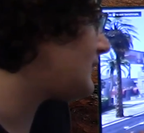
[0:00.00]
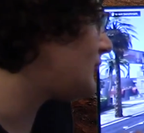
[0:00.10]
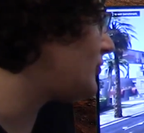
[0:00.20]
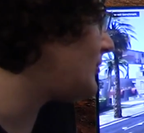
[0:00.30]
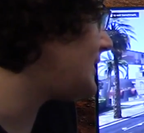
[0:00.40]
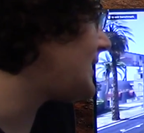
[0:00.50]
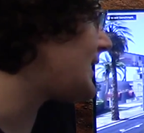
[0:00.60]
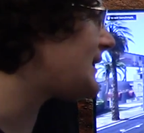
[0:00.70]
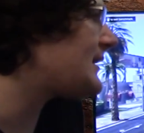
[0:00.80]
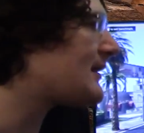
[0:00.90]
doing
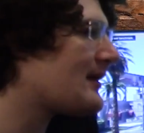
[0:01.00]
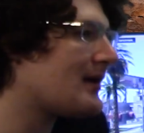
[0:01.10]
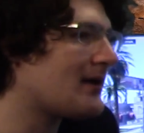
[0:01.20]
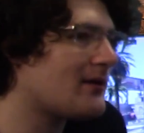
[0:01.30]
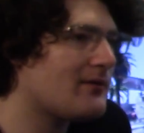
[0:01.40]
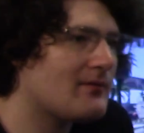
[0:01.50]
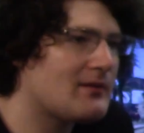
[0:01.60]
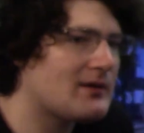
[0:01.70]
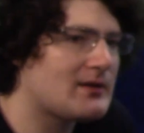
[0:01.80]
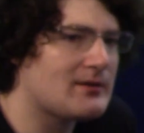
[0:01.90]
anything
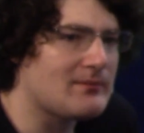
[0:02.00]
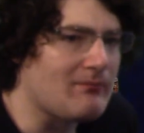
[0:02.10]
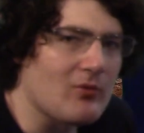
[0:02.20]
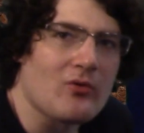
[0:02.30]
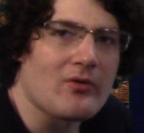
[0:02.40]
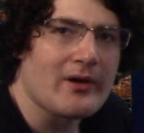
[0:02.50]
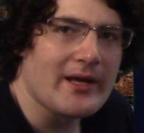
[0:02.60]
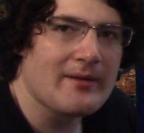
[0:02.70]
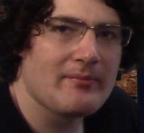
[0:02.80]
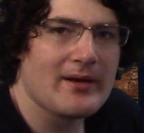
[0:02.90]
more
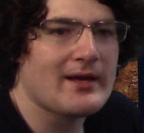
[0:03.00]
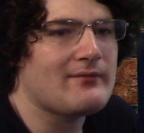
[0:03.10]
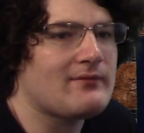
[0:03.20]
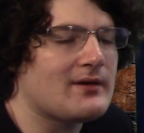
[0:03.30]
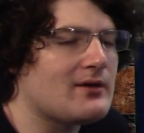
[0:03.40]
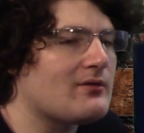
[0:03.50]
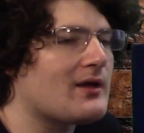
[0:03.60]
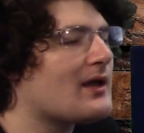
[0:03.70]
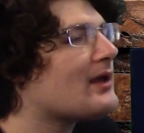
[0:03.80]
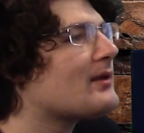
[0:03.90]
like playing video
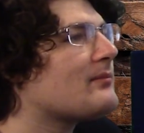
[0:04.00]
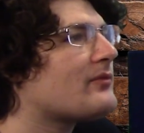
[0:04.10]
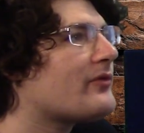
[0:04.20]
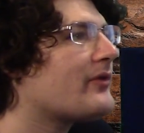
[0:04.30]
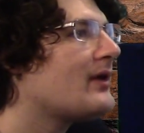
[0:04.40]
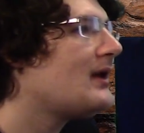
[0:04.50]
games,